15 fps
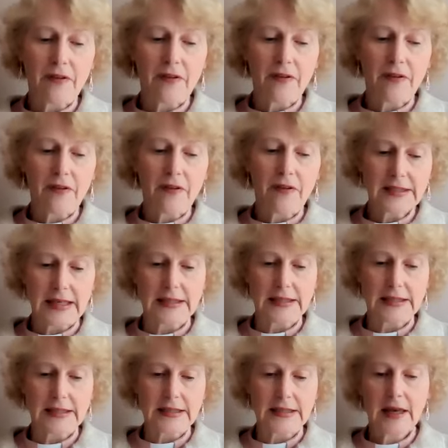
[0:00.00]
Pope
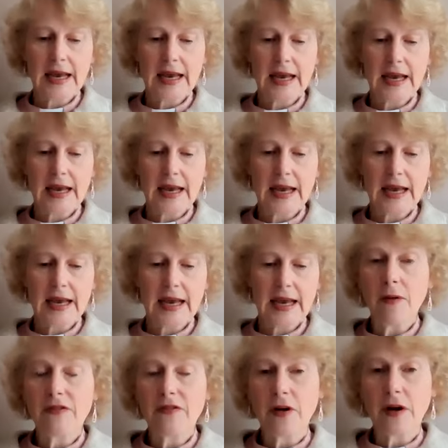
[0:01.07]
Francis in
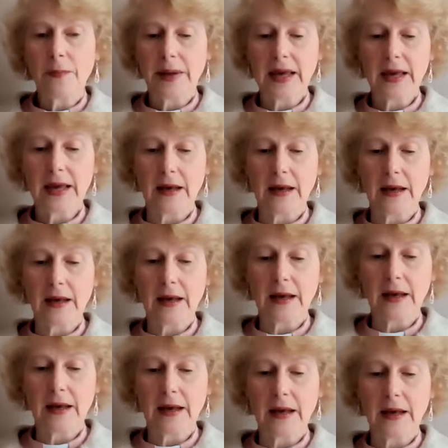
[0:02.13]
his powerful
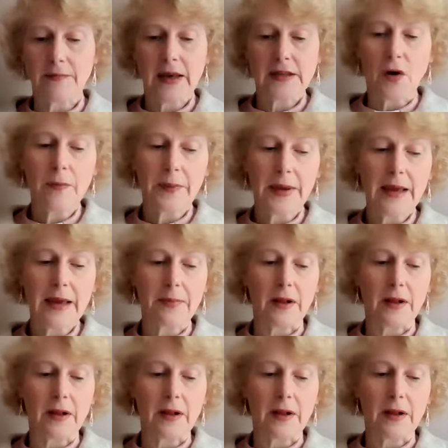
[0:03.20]
appeal to
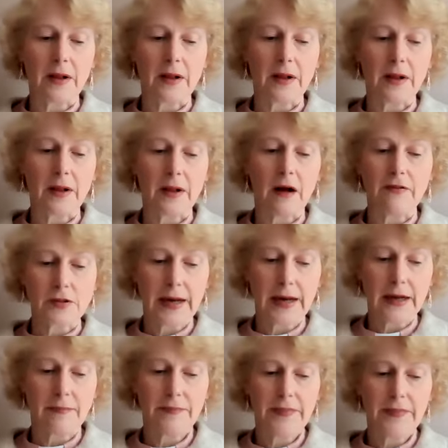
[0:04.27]
all people of
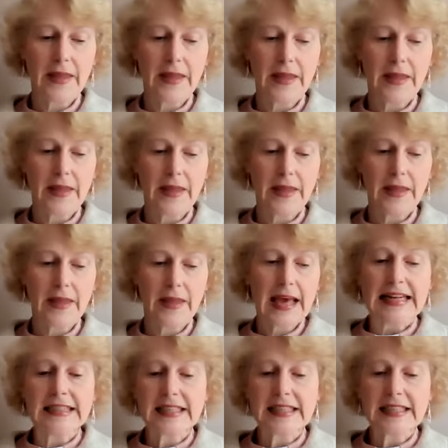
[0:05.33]
goodwill,
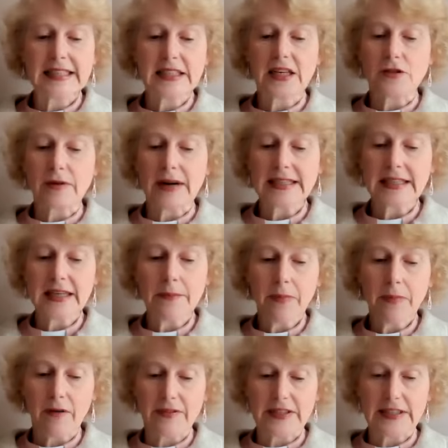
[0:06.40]
insists that
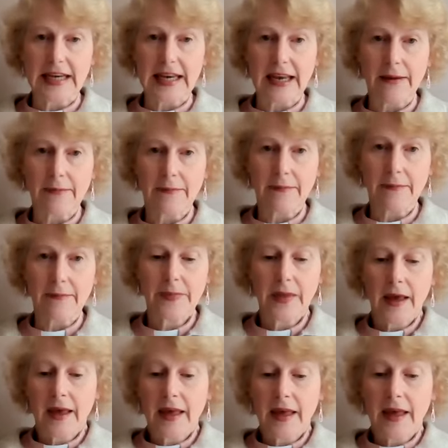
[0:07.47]
addressing poverty,
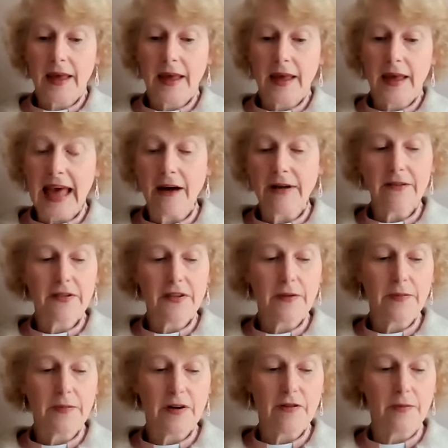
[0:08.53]

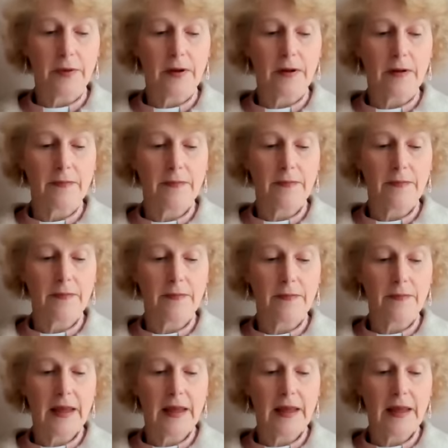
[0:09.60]
caring for the vulnerable,